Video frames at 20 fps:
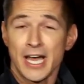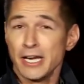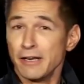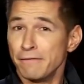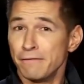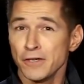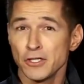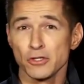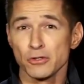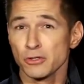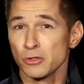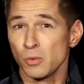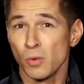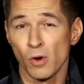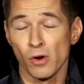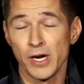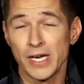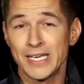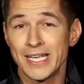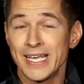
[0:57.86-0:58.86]
and officials are
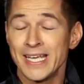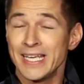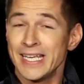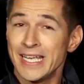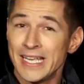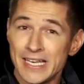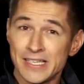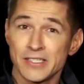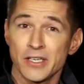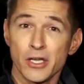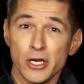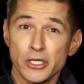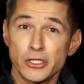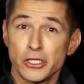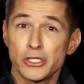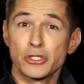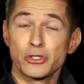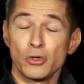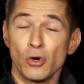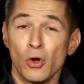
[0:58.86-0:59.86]
worried it is going to
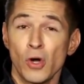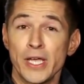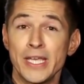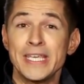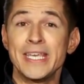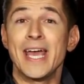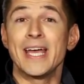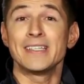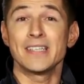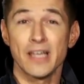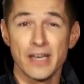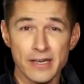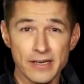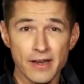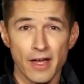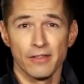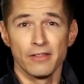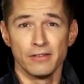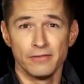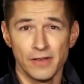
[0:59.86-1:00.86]
destroy yet
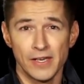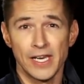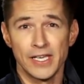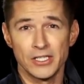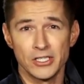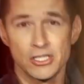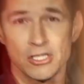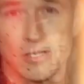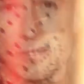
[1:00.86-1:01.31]
another village.